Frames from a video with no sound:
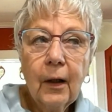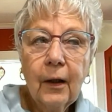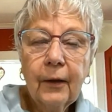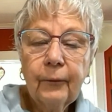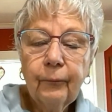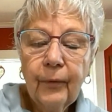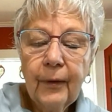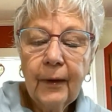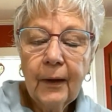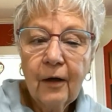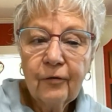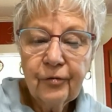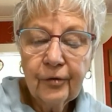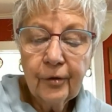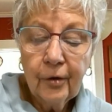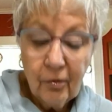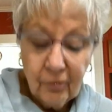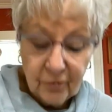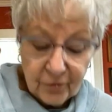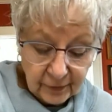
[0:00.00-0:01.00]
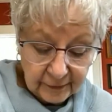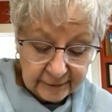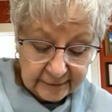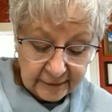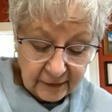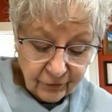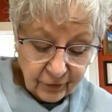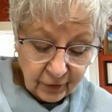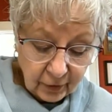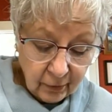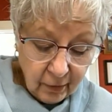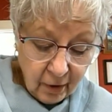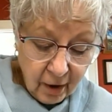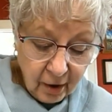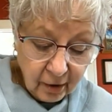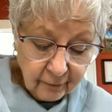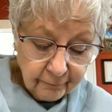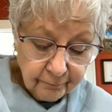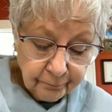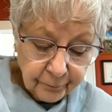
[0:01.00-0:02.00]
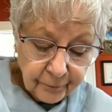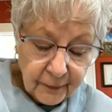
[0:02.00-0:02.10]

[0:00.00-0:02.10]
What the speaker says: we often go till 7 o'clock.